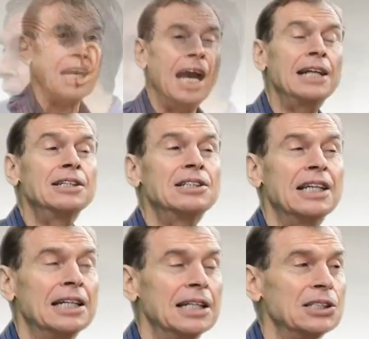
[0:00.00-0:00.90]
guidance
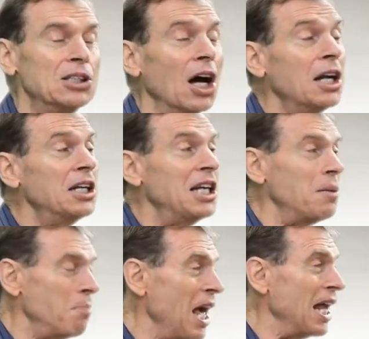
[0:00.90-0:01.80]
that does not
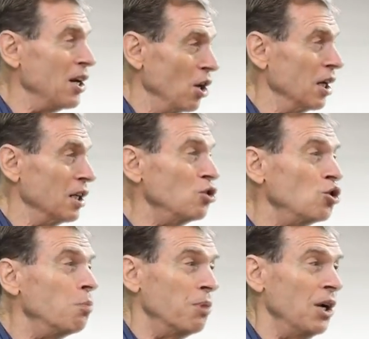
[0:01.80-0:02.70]
depend on a
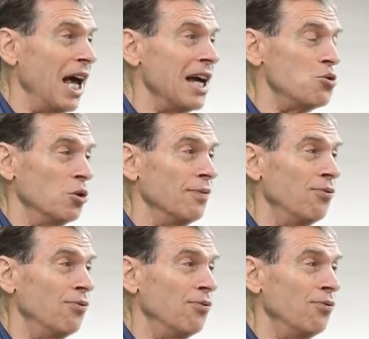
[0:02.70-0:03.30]
supernatural